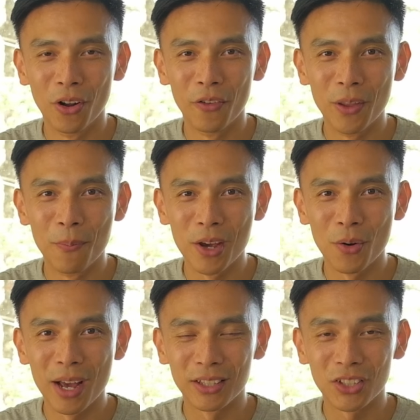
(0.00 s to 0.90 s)
of the
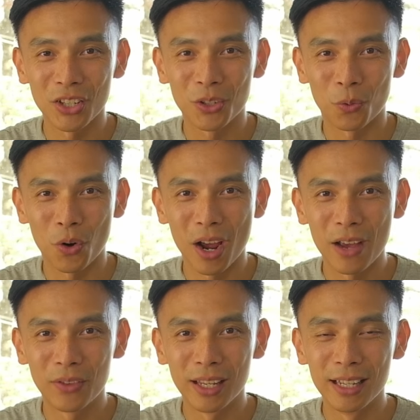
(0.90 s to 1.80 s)
meal has just
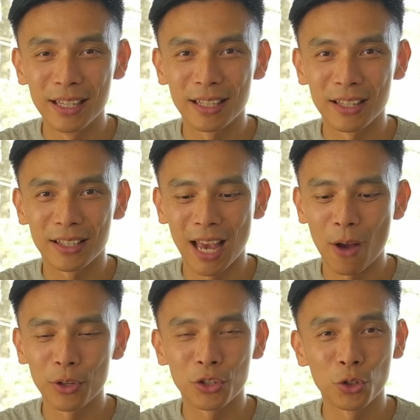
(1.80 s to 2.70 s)
arrived. It is the
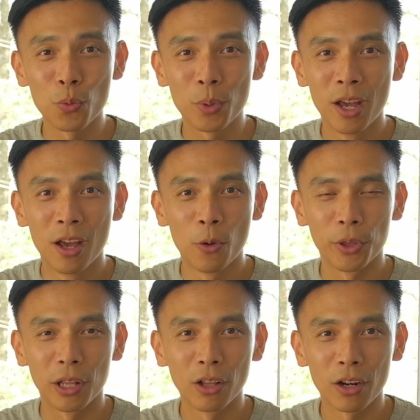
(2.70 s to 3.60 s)
sour soup
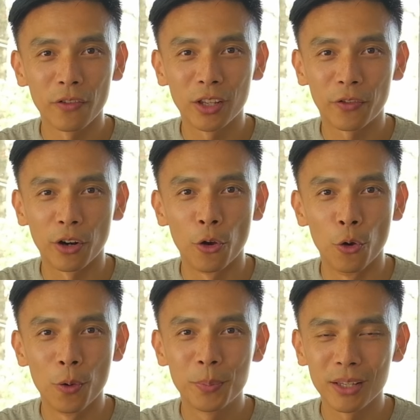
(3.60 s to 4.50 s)
with a lot of different
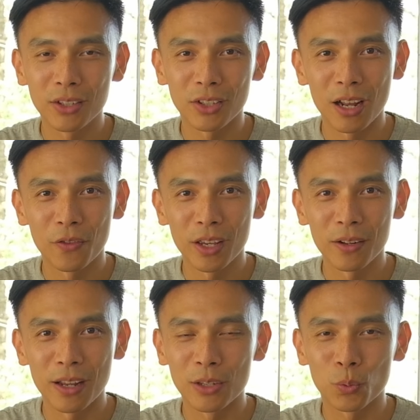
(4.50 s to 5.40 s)
herbs inside of
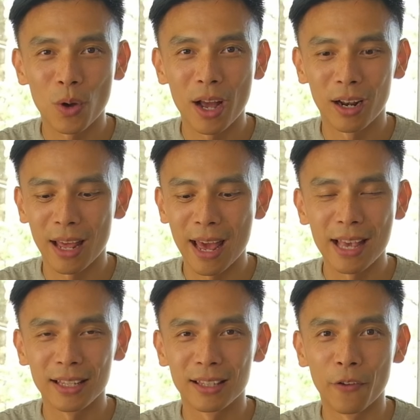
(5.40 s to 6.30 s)
it, as well
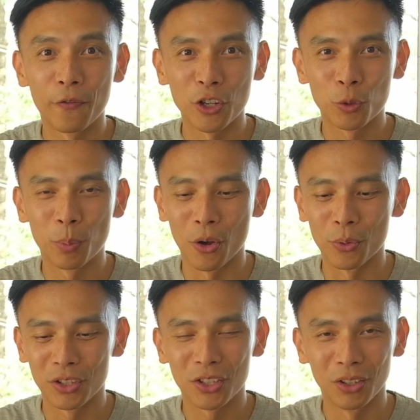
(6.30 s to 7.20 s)
as the fish
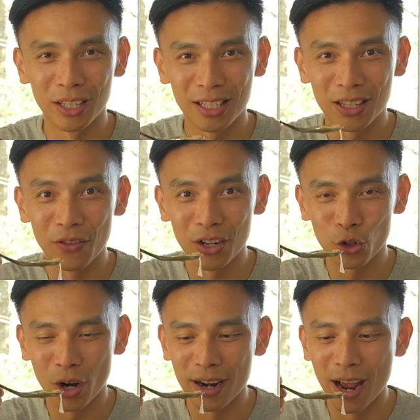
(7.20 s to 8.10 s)
bones. So let's give it a
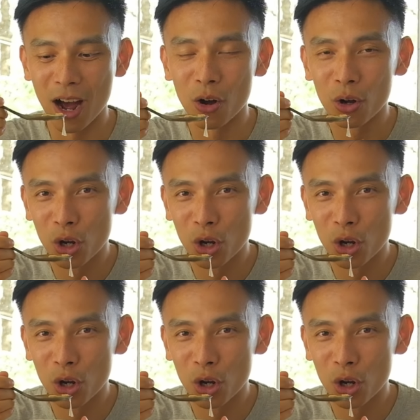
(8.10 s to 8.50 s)
try now.